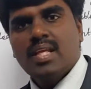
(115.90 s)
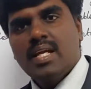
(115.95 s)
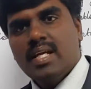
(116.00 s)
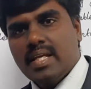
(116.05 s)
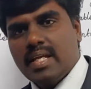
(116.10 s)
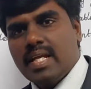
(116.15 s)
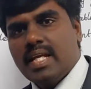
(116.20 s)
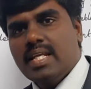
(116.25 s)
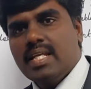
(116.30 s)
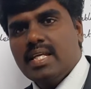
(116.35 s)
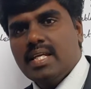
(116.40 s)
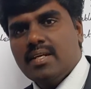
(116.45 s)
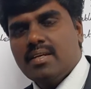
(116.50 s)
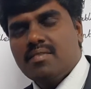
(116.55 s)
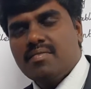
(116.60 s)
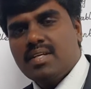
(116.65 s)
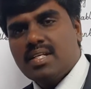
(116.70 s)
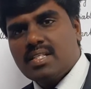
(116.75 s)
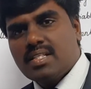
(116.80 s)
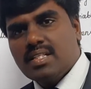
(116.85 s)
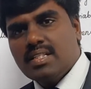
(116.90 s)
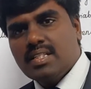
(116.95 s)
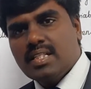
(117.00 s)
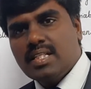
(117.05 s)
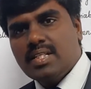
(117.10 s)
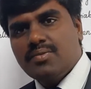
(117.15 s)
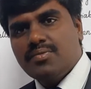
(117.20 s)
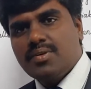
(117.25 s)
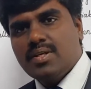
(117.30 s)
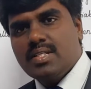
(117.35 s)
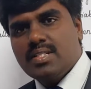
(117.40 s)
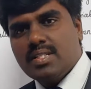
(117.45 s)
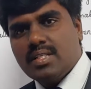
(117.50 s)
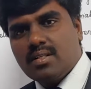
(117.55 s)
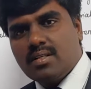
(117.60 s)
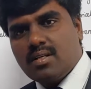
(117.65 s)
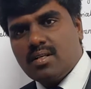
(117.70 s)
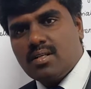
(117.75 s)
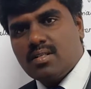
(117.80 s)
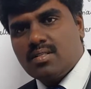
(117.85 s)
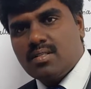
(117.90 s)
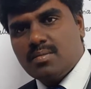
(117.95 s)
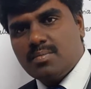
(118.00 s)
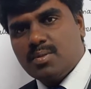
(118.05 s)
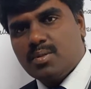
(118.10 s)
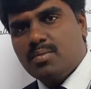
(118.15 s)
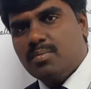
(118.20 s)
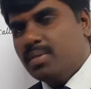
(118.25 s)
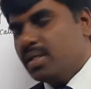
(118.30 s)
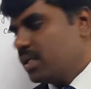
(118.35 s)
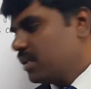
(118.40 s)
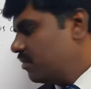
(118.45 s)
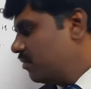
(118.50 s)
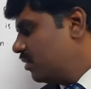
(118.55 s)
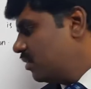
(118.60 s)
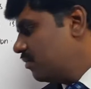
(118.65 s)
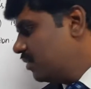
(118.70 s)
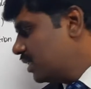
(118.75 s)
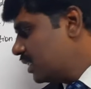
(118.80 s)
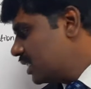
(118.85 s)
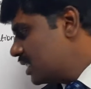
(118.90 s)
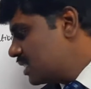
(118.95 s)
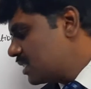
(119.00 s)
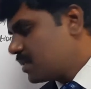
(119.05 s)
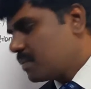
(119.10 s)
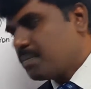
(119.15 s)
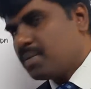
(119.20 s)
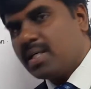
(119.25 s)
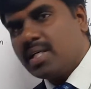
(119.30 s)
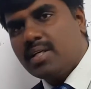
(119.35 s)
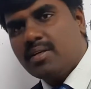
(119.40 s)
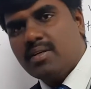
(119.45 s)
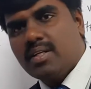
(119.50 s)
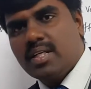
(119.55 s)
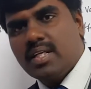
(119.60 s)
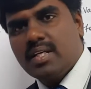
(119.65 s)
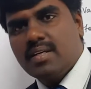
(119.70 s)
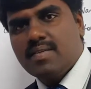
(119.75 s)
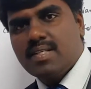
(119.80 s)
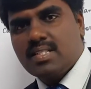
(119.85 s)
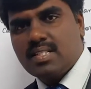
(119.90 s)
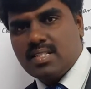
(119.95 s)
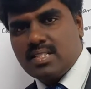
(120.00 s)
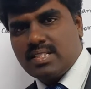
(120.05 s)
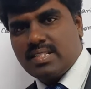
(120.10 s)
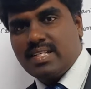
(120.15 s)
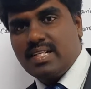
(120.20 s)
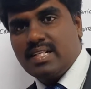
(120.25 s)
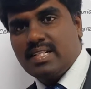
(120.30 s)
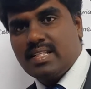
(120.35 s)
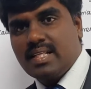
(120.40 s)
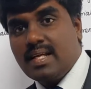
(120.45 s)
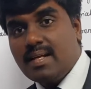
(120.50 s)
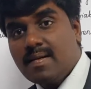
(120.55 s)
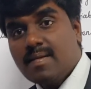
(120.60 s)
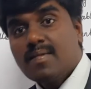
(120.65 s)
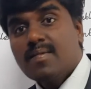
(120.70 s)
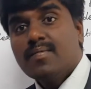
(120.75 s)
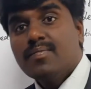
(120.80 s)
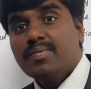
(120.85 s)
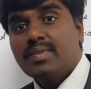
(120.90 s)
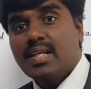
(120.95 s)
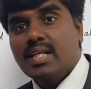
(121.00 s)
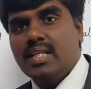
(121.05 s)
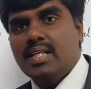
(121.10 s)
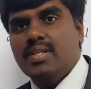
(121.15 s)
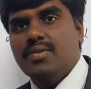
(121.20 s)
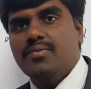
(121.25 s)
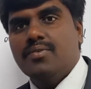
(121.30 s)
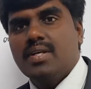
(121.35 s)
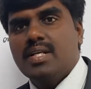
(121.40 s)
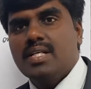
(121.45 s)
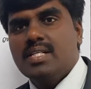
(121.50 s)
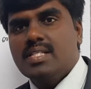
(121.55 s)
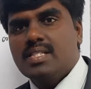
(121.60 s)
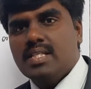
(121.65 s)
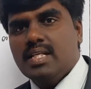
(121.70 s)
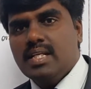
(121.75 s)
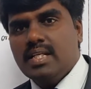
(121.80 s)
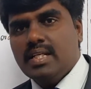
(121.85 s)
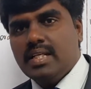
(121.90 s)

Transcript: any equation. The differential concept should be involving this particular equation is called the differential